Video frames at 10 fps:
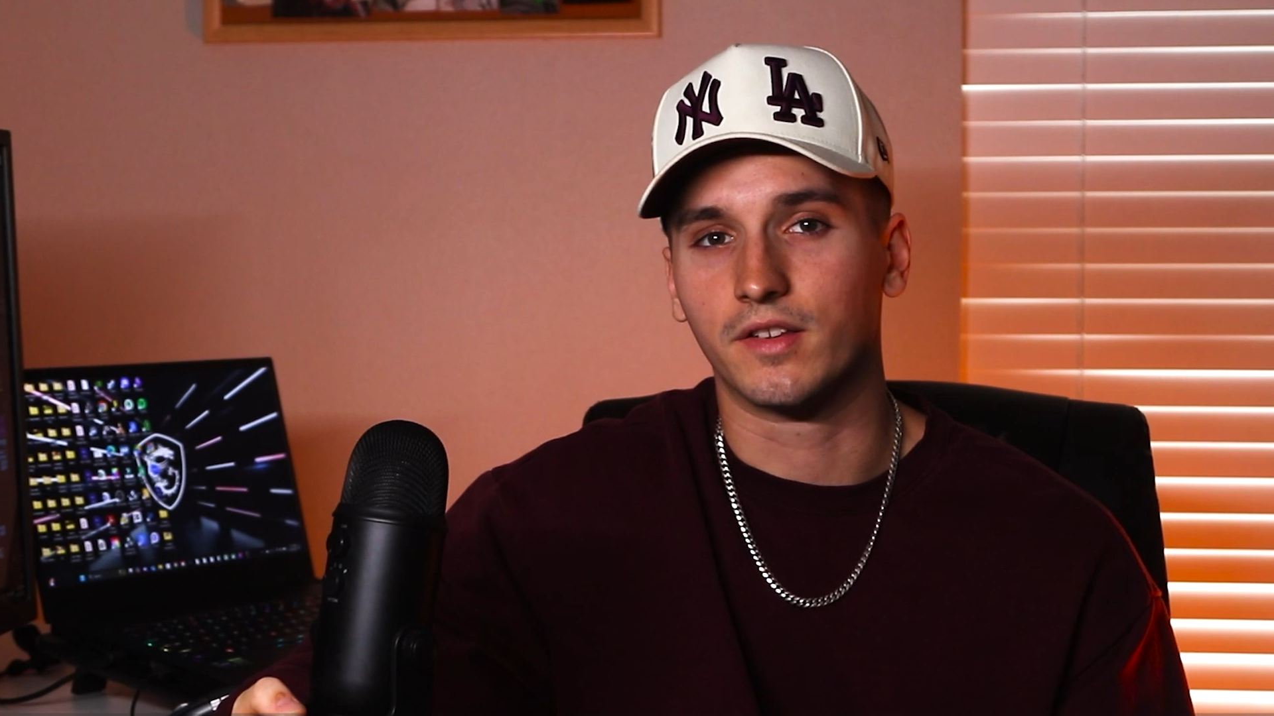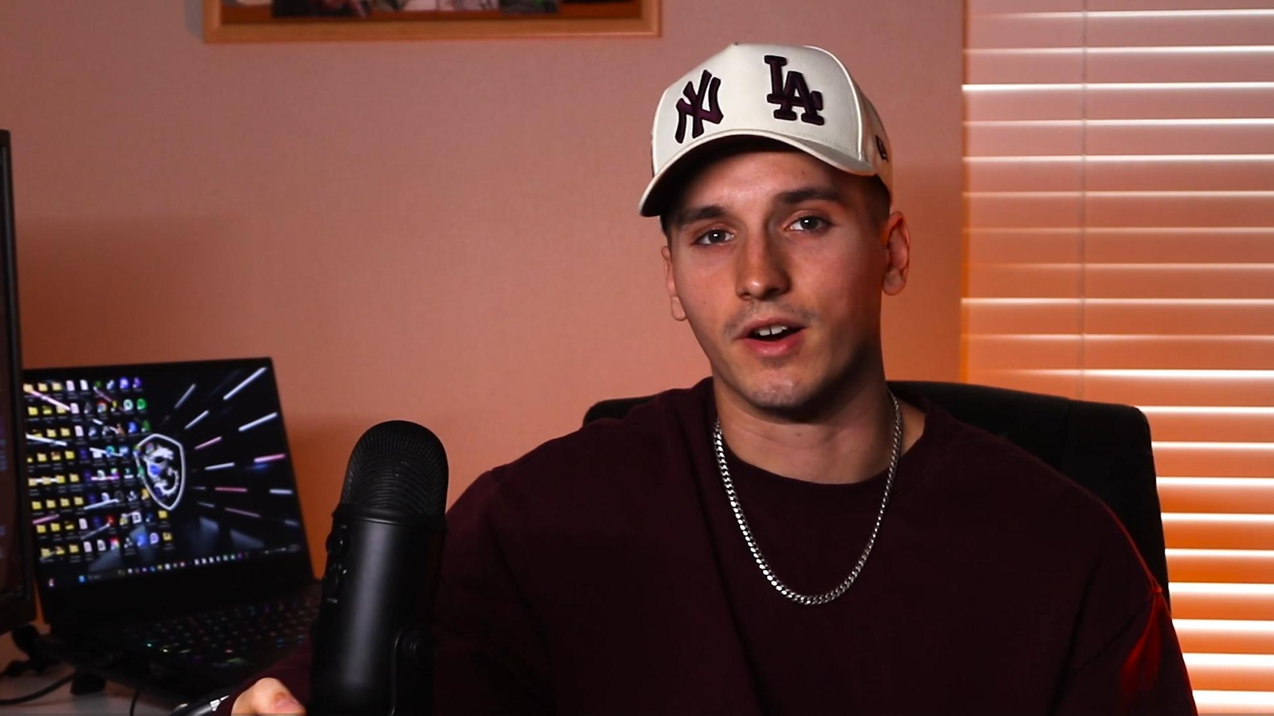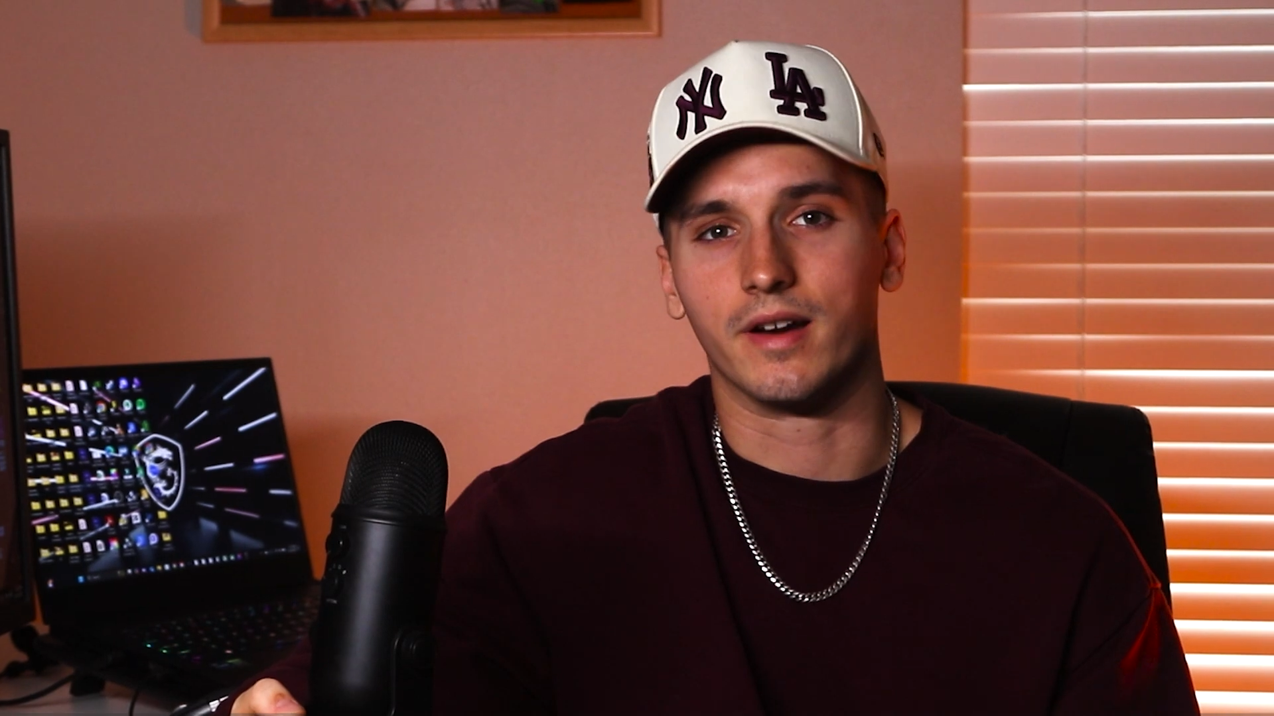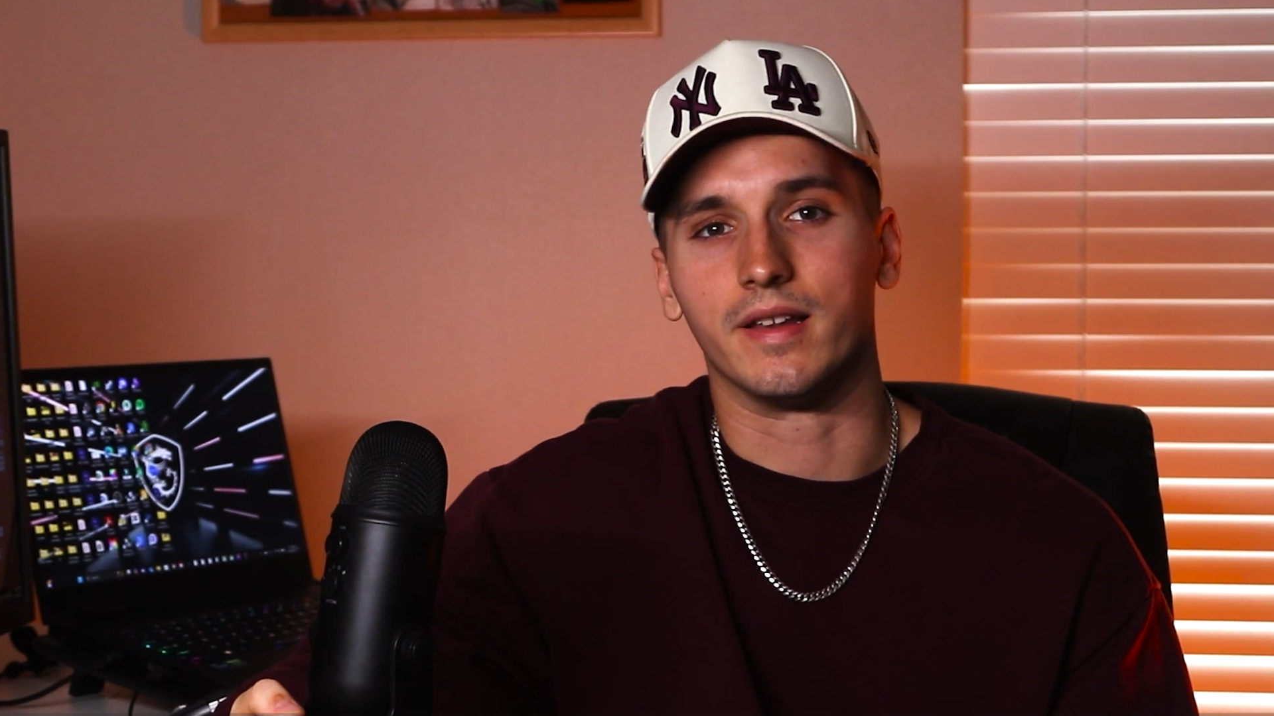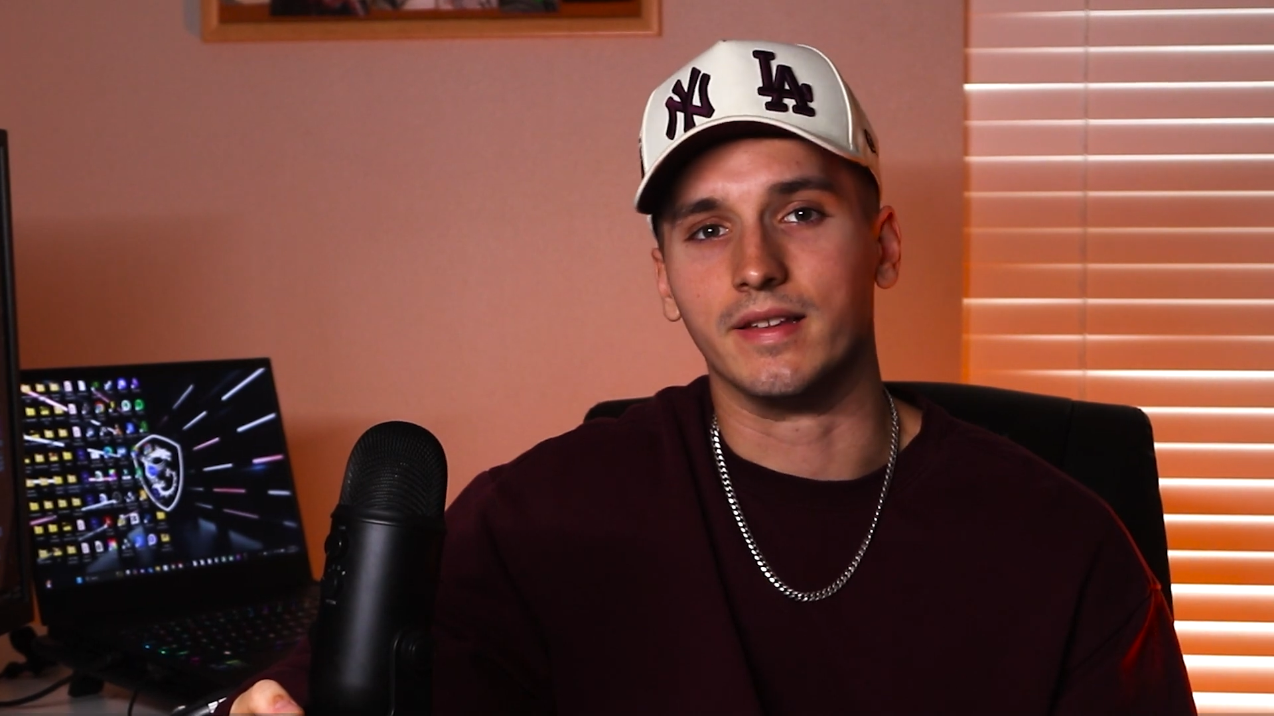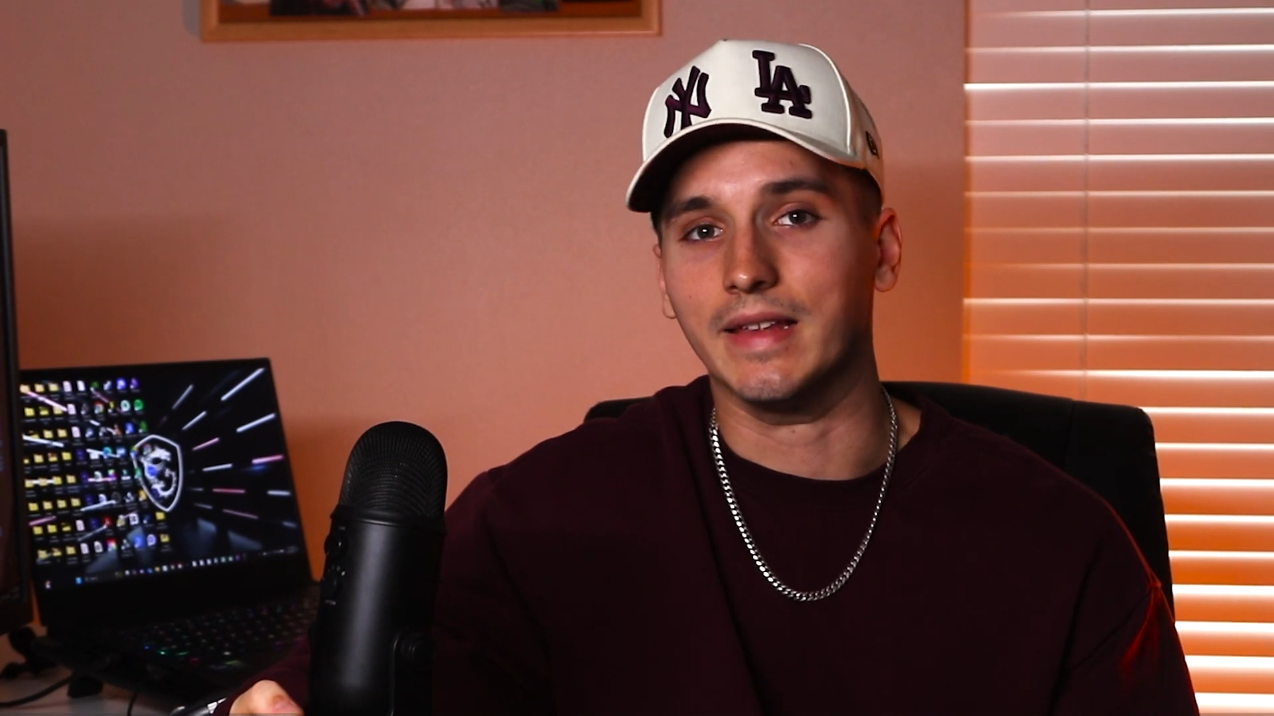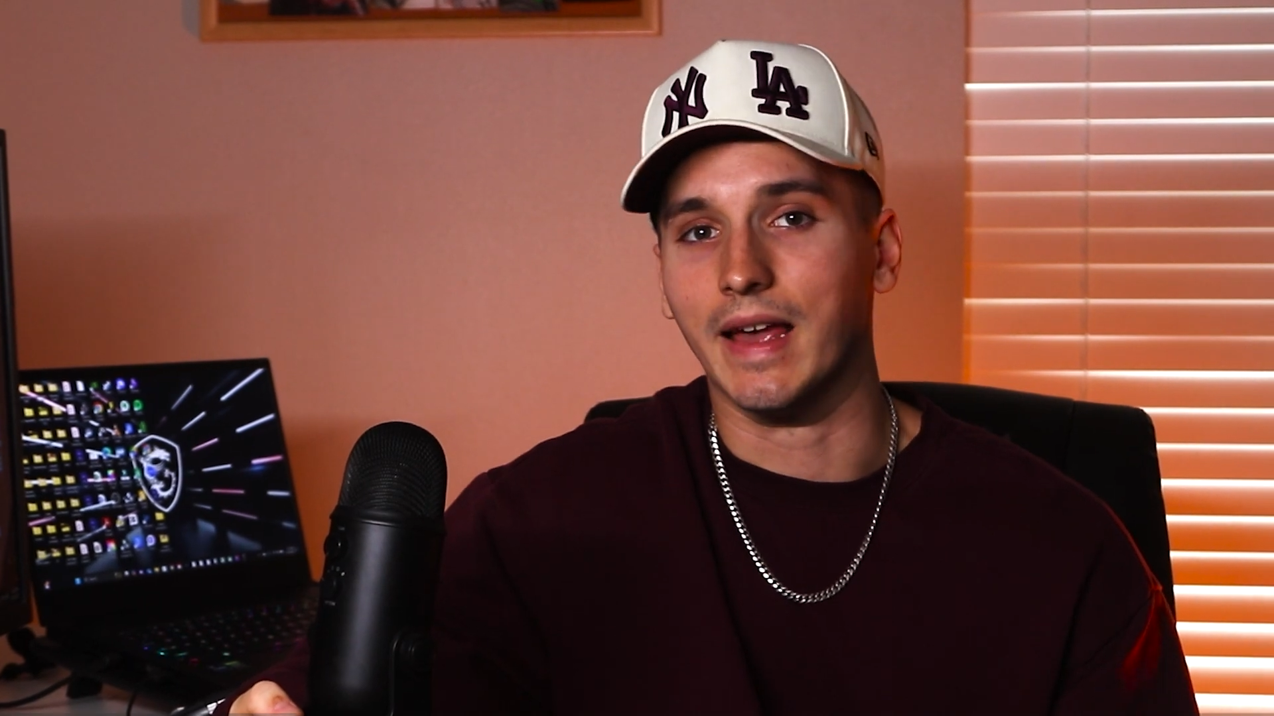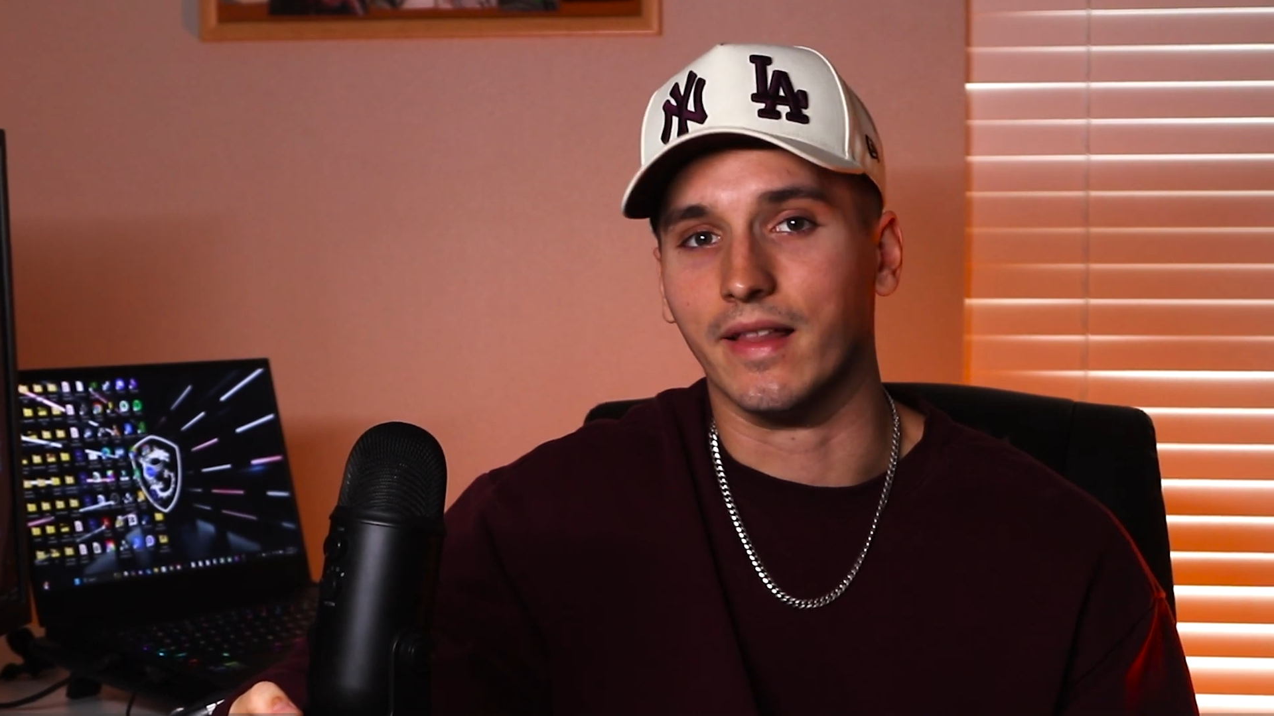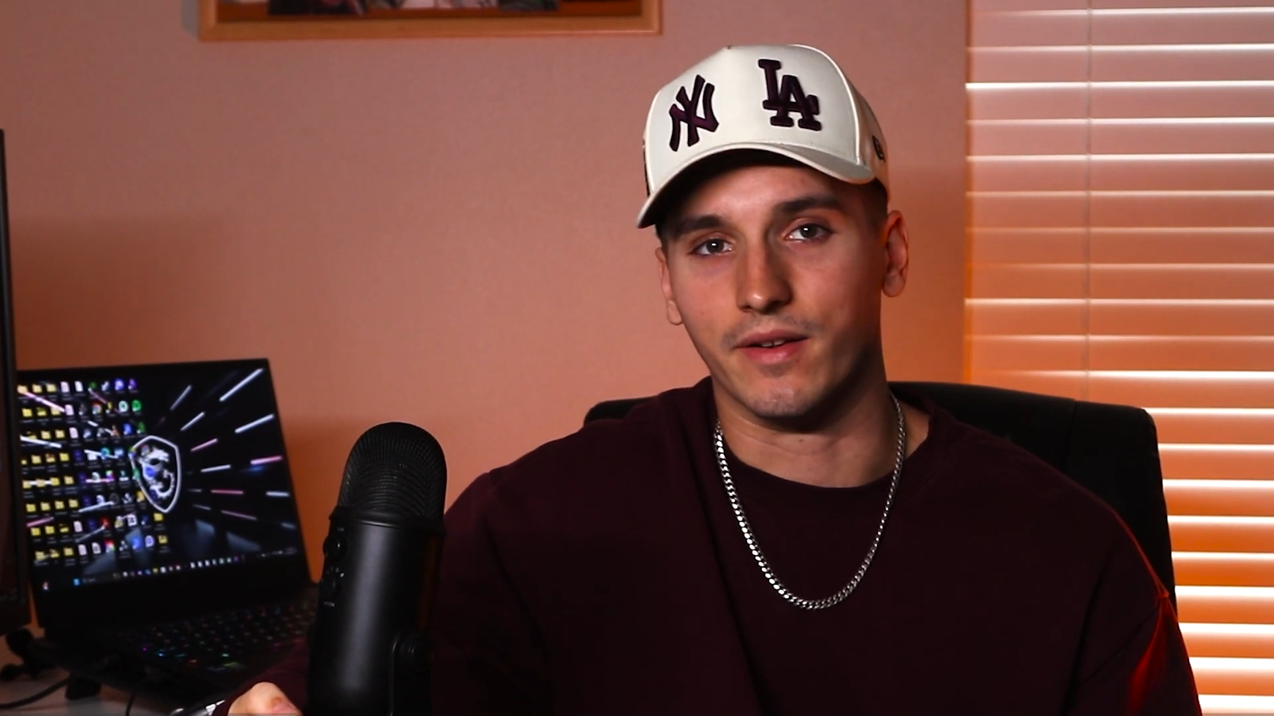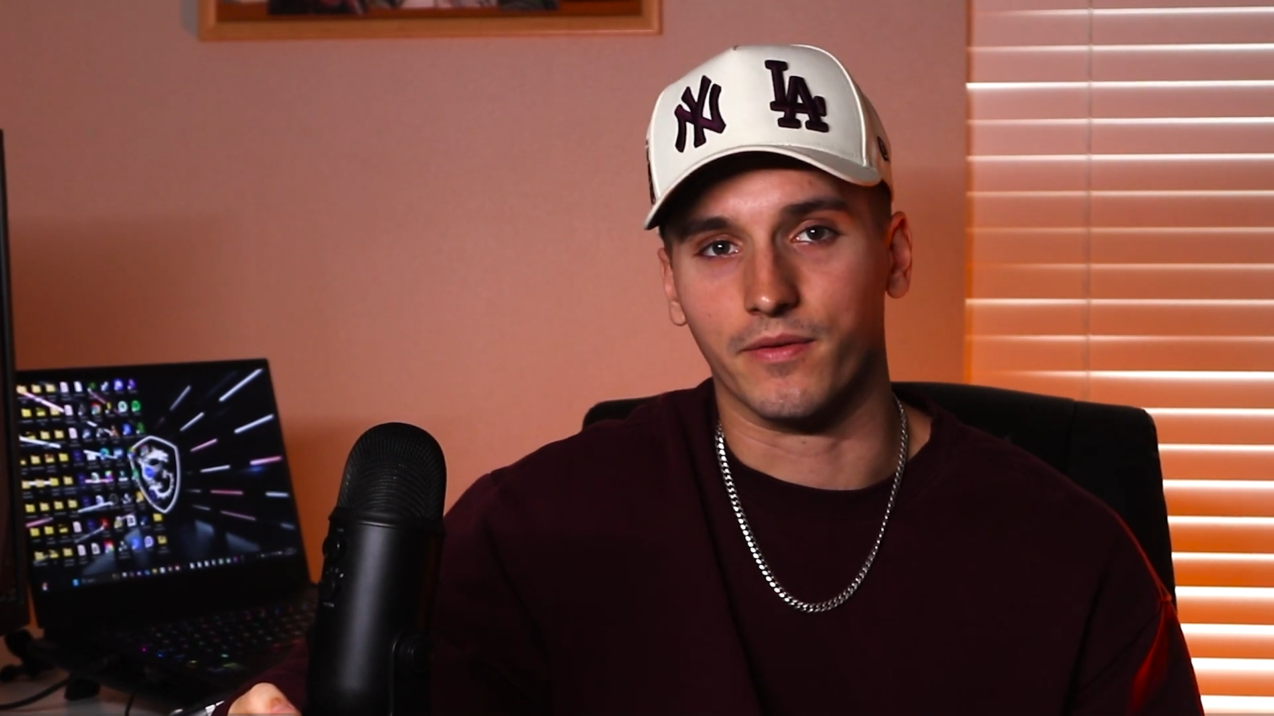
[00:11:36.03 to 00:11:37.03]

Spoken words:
started yelling